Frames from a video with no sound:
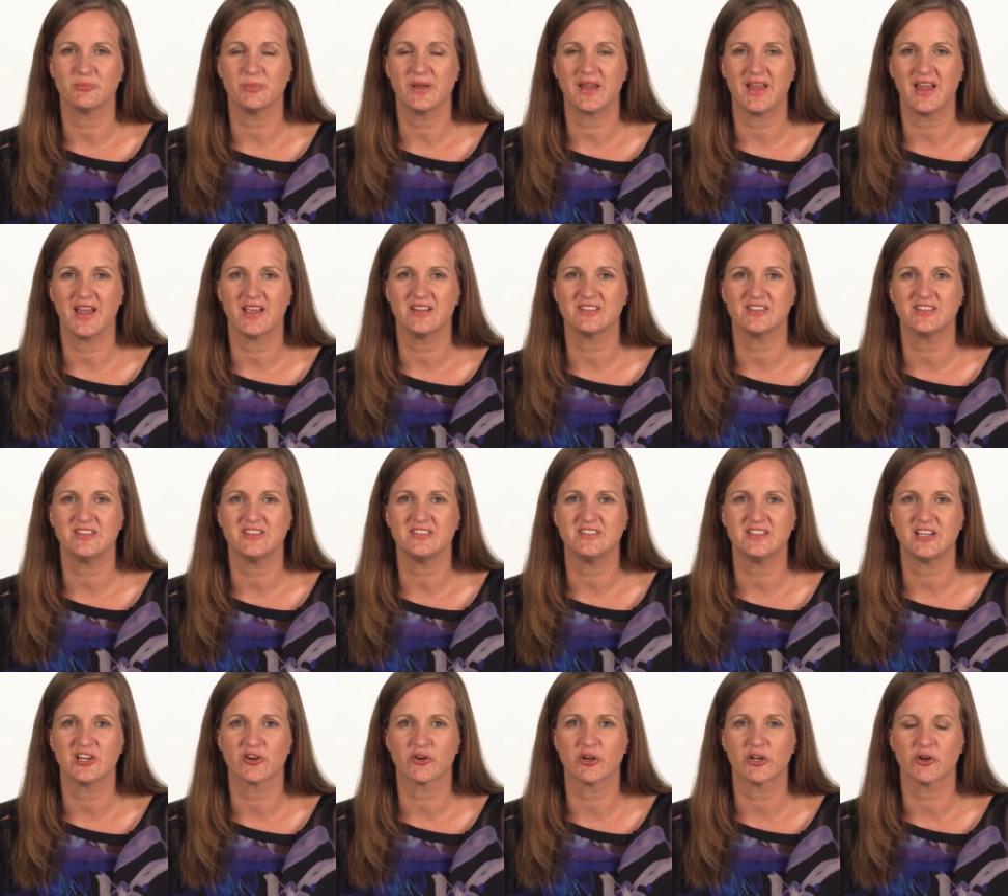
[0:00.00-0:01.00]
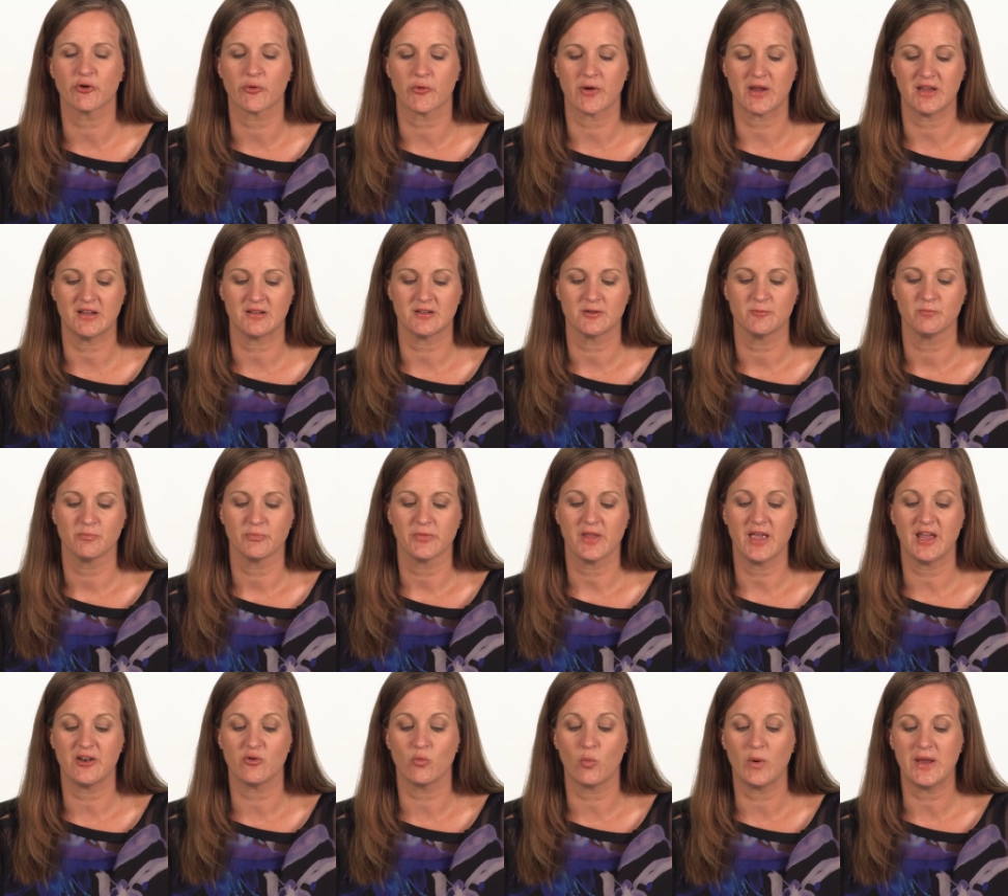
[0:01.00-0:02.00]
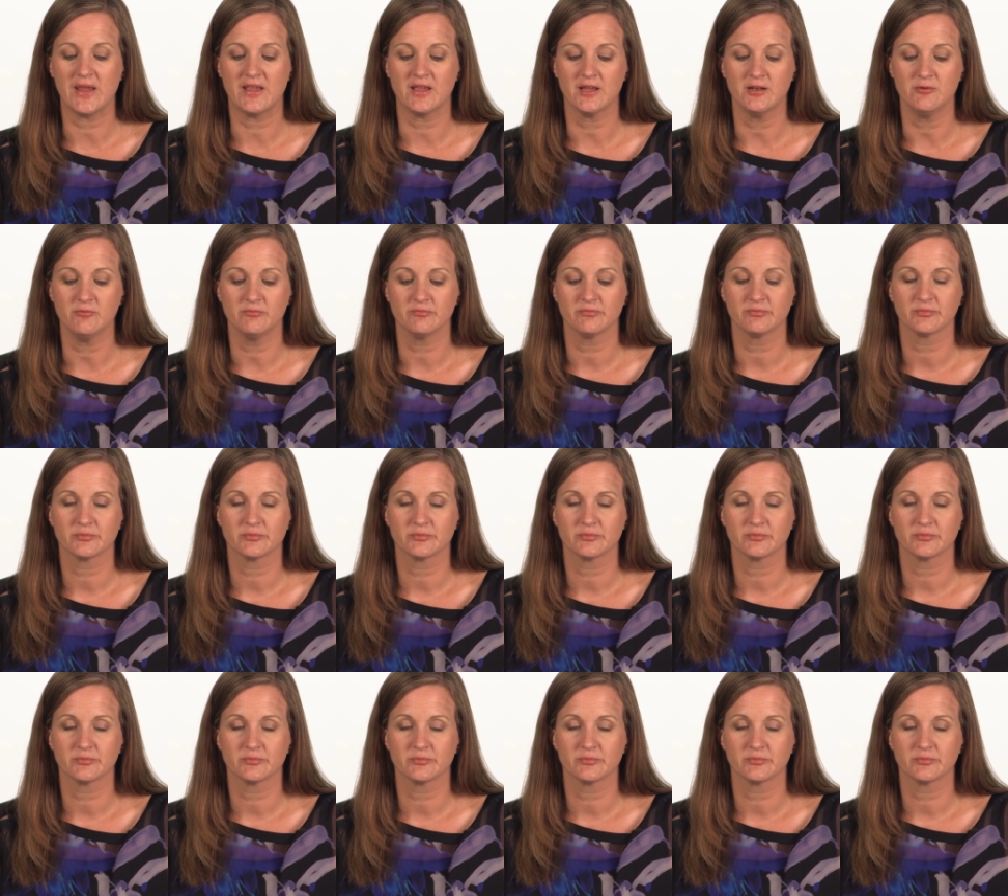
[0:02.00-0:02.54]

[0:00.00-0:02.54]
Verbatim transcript: began to deteriorate and weaken.